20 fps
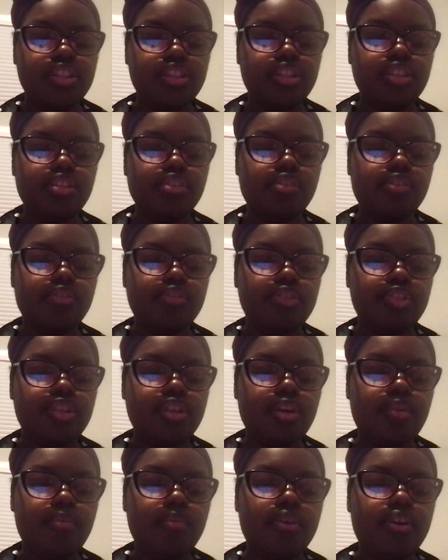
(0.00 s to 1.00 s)
so if
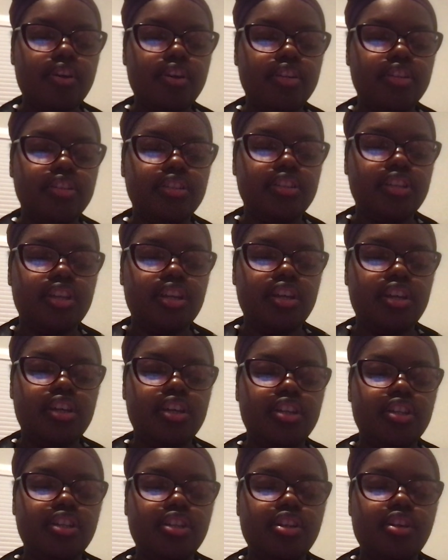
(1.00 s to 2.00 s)
someone
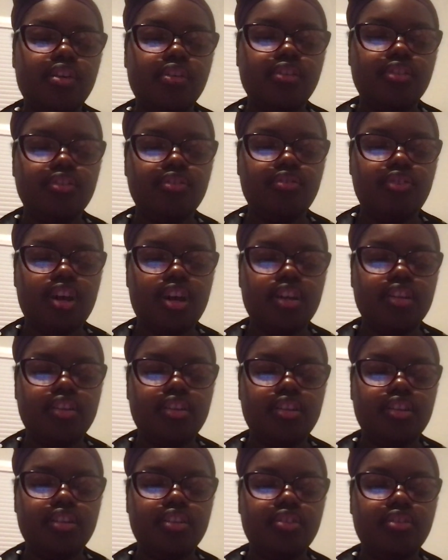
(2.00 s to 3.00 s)
shows
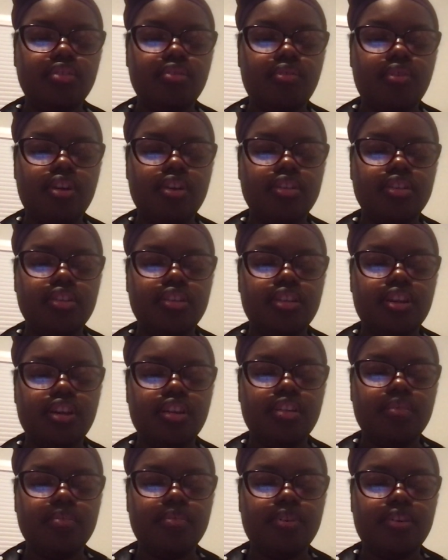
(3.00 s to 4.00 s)
aggression towards
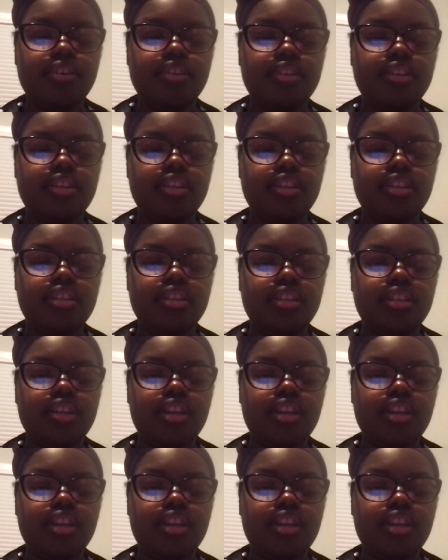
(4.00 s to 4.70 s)
another person,